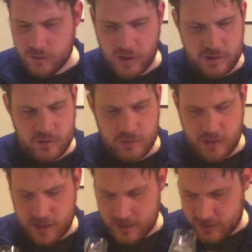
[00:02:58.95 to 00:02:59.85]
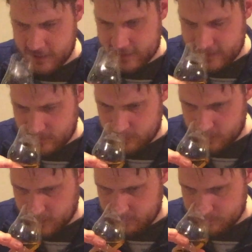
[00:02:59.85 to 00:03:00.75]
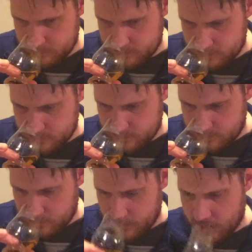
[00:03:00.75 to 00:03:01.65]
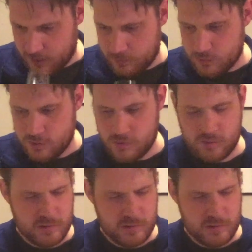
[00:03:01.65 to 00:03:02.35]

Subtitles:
I do get a cloudy apple juice,